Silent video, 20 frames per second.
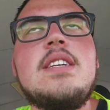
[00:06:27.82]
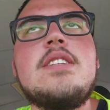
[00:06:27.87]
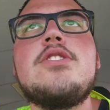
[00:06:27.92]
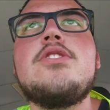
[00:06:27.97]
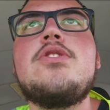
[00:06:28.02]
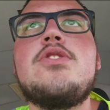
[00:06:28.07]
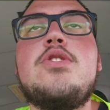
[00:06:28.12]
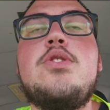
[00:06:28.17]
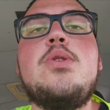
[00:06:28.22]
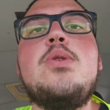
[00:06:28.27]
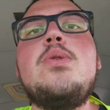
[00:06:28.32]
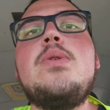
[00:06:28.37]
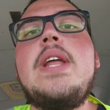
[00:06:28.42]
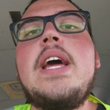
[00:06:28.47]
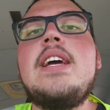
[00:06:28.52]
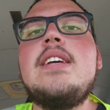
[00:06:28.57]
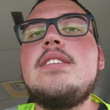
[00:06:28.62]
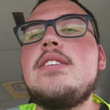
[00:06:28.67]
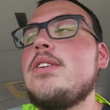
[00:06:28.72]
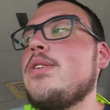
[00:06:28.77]
This is 2
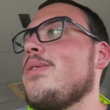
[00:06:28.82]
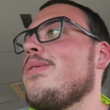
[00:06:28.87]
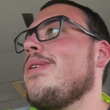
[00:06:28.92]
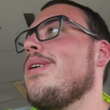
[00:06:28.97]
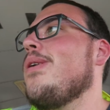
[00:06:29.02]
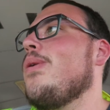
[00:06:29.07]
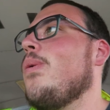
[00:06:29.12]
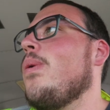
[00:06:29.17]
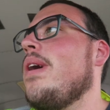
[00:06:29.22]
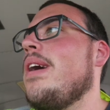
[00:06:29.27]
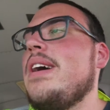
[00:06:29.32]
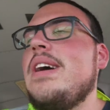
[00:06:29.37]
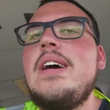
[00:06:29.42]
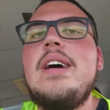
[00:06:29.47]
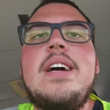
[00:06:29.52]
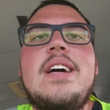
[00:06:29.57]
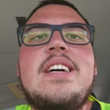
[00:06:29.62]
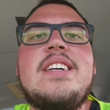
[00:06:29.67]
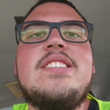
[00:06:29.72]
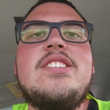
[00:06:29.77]
days in a row.
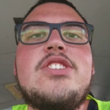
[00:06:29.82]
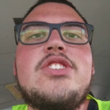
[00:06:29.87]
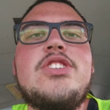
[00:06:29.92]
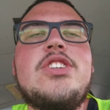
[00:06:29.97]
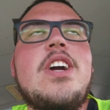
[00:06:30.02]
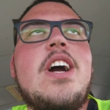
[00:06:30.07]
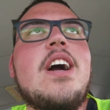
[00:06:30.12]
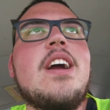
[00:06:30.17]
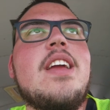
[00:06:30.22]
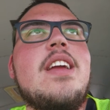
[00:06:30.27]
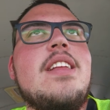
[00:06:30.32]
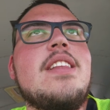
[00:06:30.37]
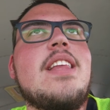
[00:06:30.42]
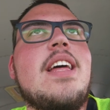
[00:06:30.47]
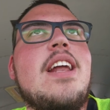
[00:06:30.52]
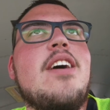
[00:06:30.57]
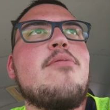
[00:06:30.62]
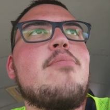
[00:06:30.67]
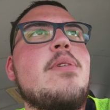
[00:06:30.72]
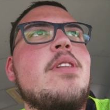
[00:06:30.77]
This is
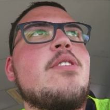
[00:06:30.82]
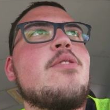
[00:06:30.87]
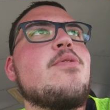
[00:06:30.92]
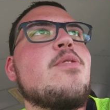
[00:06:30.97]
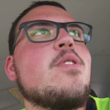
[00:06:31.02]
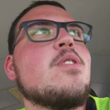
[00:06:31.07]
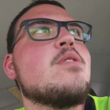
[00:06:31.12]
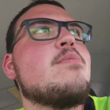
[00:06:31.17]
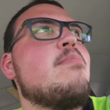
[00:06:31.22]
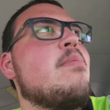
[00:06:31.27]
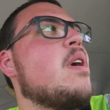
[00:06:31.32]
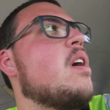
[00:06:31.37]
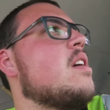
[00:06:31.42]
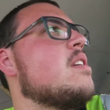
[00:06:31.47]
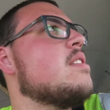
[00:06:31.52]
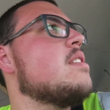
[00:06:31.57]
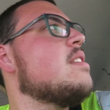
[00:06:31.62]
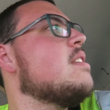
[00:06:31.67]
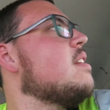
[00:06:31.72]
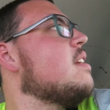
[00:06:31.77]
shocking that I've been the first
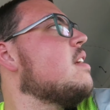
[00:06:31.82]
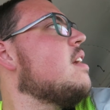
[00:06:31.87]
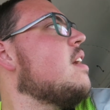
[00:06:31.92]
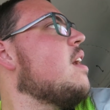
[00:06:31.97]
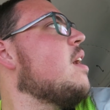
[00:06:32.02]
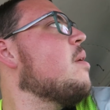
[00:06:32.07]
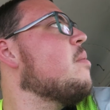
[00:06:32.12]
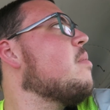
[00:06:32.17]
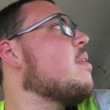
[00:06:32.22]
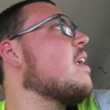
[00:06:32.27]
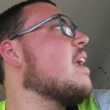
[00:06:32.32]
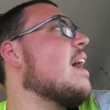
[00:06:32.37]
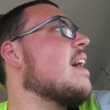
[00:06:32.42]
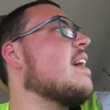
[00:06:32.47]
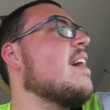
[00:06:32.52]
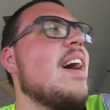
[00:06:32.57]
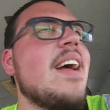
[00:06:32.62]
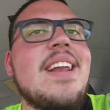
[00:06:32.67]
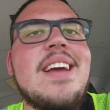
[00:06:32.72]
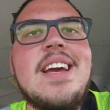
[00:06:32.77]
bus, but
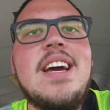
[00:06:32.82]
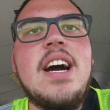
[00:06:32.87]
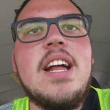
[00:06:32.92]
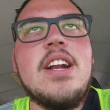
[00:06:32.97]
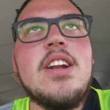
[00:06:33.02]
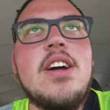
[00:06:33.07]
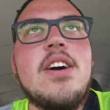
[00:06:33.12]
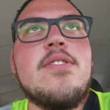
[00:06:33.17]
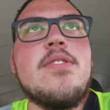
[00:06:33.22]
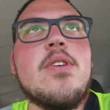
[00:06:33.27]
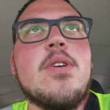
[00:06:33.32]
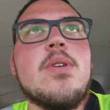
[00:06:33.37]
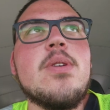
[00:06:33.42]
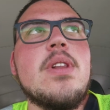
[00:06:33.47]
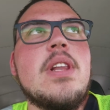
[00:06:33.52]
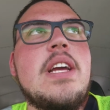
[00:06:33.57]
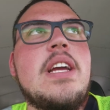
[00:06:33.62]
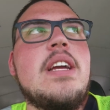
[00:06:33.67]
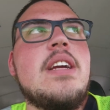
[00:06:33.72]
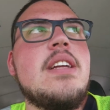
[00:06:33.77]
I kind of cut it off
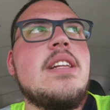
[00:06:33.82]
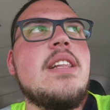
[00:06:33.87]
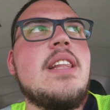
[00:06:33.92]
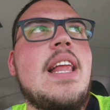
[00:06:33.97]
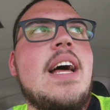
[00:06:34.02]
early